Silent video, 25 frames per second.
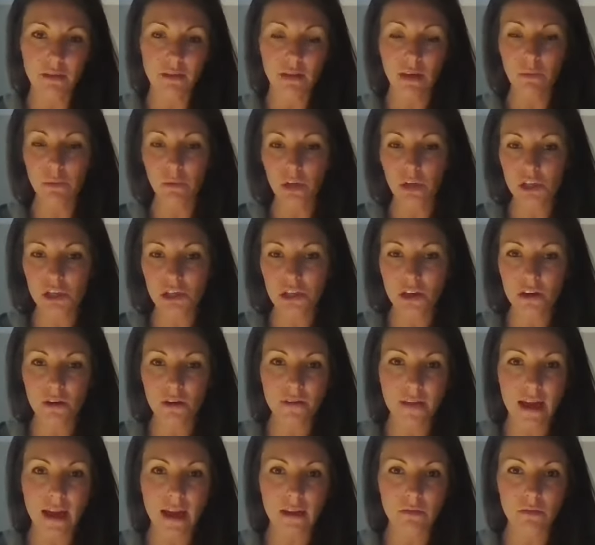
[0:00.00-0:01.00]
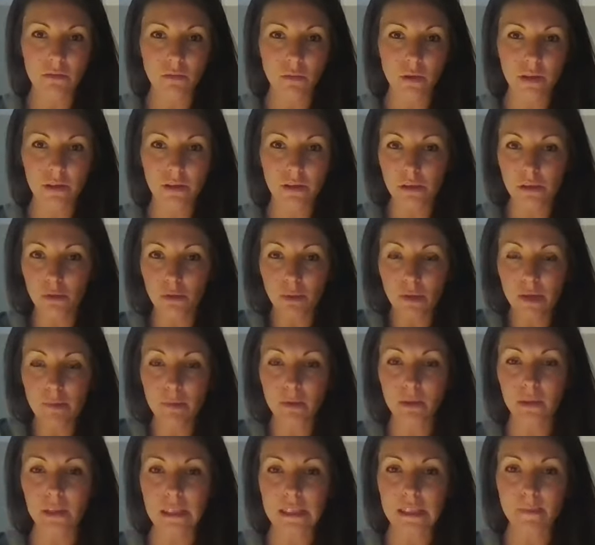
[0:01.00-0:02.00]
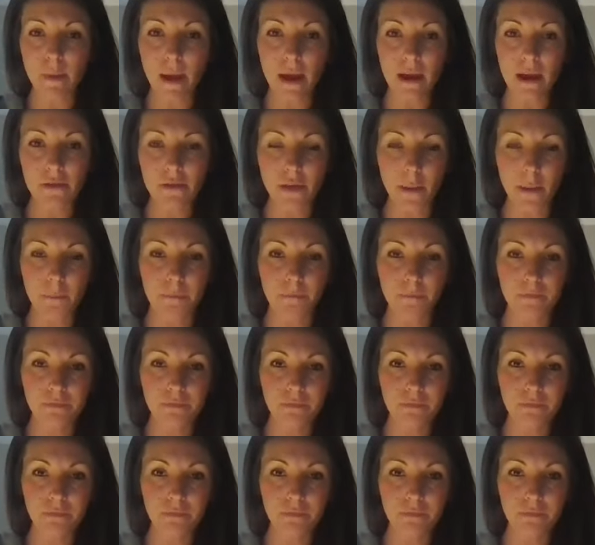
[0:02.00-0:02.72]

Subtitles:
and I want to share that with other people and inspire them.